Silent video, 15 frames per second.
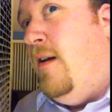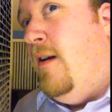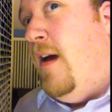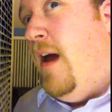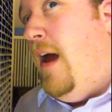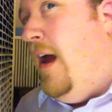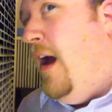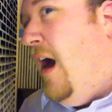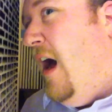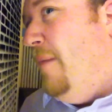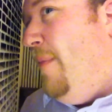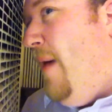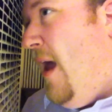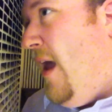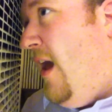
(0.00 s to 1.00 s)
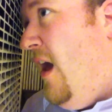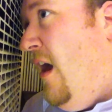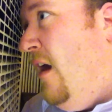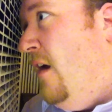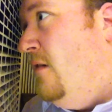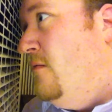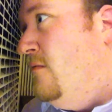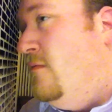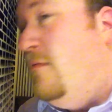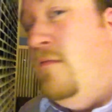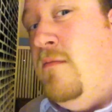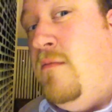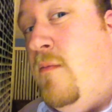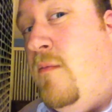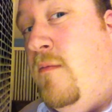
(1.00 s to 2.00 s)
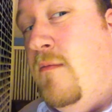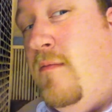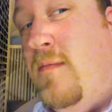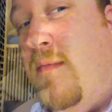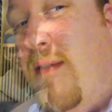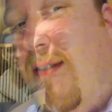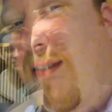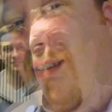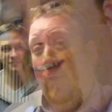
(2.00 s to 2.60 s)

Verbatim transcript: Hey, hot Becca. Though